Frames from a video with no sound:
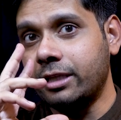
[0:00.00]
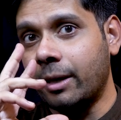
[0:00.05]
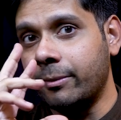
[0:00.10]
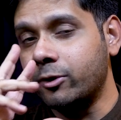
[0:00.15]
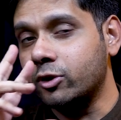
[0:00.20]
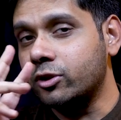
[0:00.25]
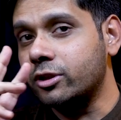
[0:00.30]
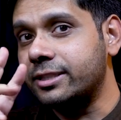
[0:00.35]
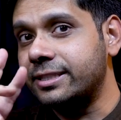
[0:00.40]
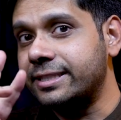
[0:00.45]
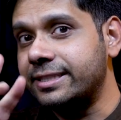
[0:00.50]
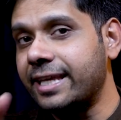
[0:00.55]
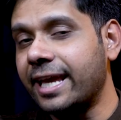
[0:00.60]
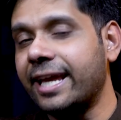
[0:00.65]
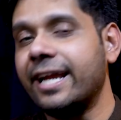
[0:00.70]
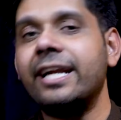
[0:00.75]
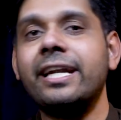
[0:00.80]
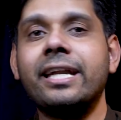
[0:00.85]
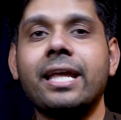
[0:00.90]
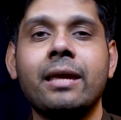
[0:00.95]
coming to the
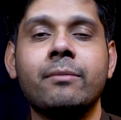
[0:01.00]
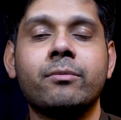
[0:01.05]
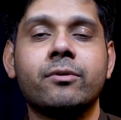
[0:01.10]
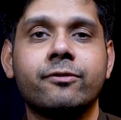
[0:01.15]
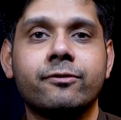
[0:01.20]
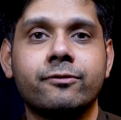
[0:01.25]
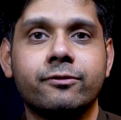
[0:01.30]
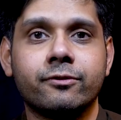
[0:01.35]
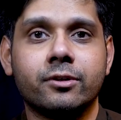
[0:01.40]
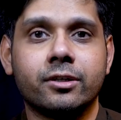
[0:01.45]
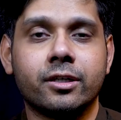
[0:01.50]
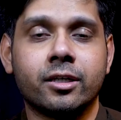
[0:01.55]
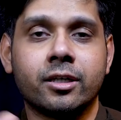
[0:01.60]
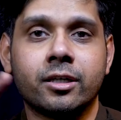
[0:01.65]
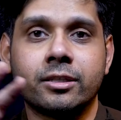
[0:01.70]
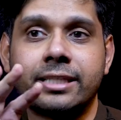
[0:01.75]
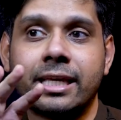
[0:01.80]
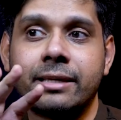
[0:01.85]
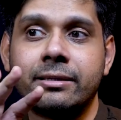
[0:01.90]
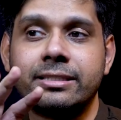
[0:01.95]
second type of
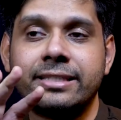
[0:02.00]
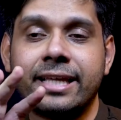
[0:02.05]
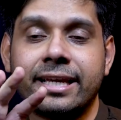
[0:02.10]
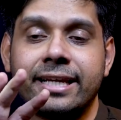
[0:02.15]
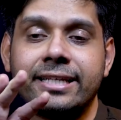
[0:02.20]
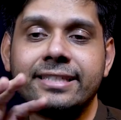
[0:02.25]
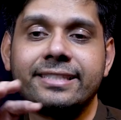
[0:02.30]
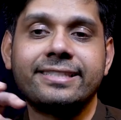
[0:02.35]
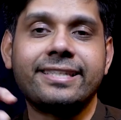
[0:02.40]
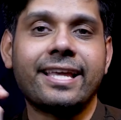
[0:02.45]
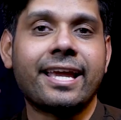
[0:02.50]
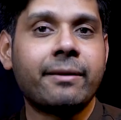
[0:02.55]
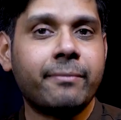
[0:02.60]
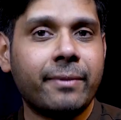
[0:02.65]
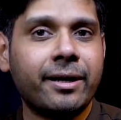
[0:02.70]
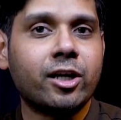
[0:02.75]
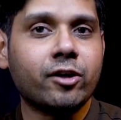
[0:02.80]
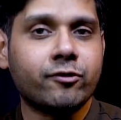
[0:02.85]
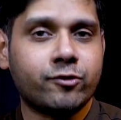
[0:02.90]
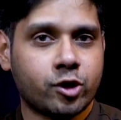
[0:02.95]
second
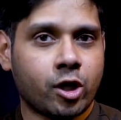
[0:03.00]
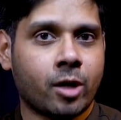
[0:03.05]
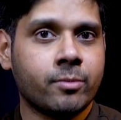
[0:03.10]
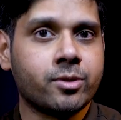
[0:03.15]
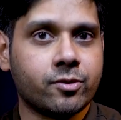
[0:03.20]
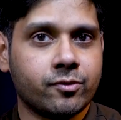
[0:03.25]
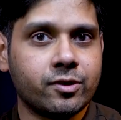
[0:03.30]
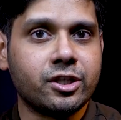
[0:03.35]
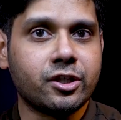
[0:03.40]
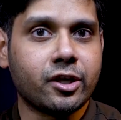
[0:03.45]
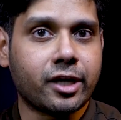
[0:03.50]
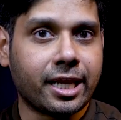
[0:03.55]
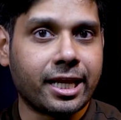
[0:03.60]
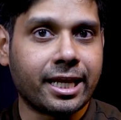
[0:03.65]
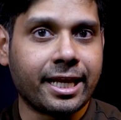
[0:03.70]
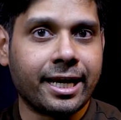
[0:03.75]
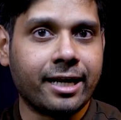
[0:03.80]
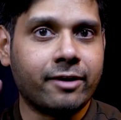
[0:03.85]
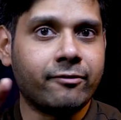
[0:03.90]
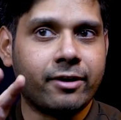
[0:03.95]
segment of jobs which you
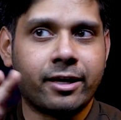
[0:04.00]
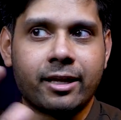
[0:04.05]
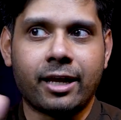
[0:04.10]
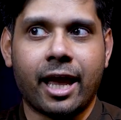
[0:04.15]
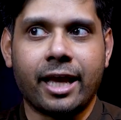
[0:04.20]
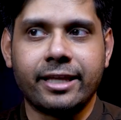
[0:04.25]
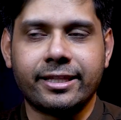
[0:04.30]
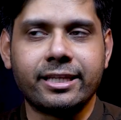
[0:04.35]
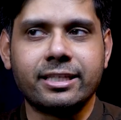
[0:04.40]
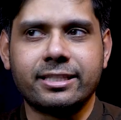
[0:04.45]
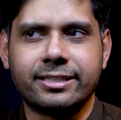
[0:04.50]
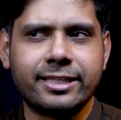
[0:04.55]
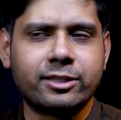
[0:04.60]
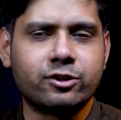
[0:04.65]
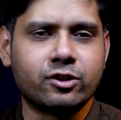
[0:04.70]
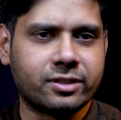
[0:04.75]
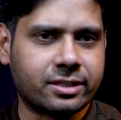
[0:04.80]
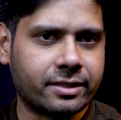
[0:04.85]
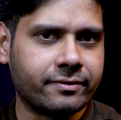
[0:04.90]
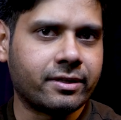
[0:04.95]
can get, where I think
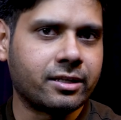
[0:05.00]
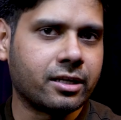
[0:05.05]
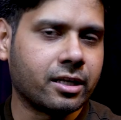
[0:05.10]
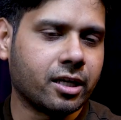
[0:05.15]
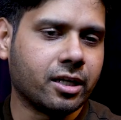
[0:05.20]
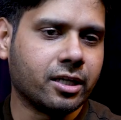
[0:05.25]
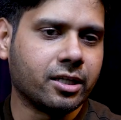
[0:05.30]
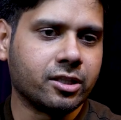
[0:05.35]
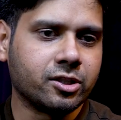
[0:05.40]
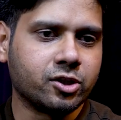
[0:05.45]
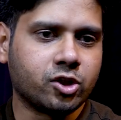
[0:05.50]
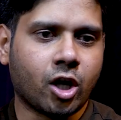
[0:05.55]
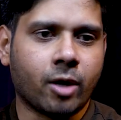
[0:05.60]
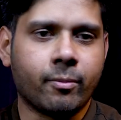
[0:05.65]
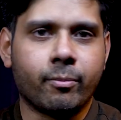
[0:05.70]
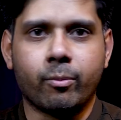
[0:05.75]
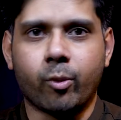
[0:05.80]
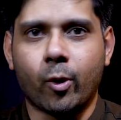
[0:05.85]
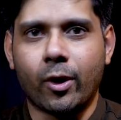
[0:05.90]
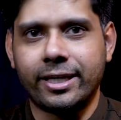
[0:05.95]
6 or 7
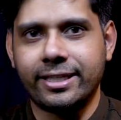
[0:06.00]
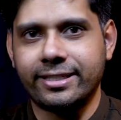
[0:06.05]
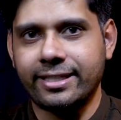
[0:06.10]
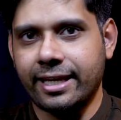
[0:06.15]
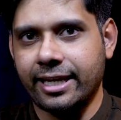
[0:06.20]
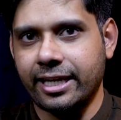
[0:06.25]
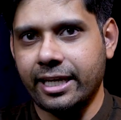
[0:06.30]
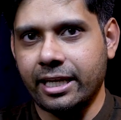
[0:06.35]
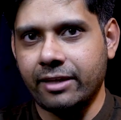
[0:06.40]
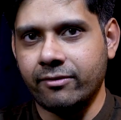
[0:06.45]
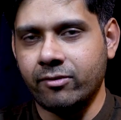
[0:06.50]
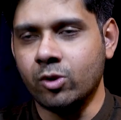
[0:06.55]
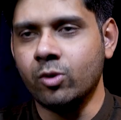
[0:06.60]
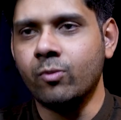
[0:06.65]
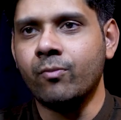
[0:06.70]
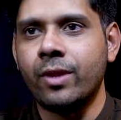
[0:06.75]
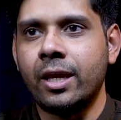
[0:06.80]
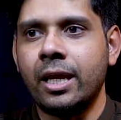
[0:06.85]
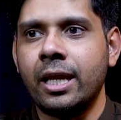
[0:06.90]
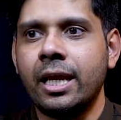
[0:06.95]
job points I can give
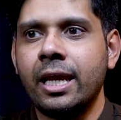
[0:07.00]
you,